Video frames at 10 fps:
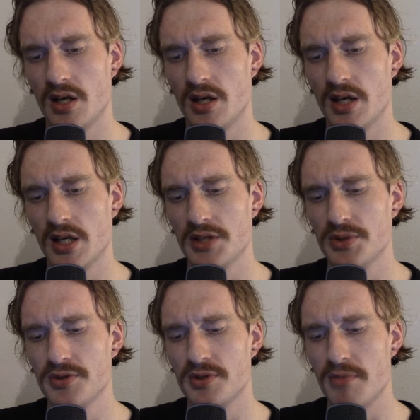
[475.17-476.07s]
I can
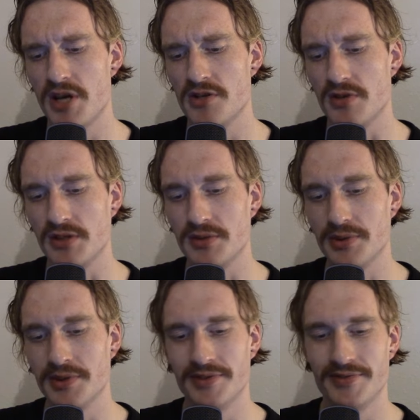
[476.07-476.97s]
use the measuring
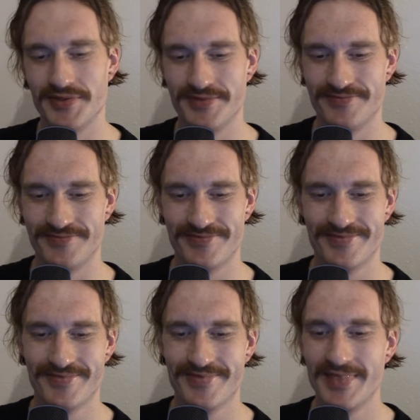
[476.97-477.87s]
tool
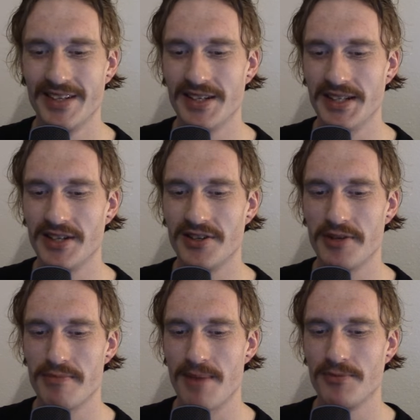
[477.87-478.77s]
here on the
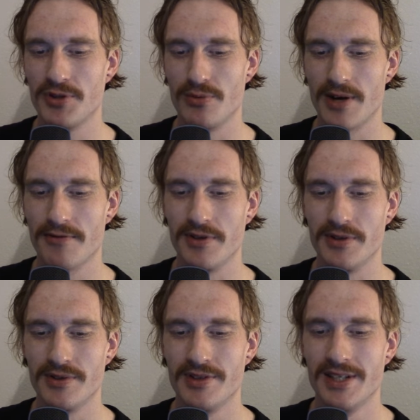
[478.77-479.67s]
map to roughly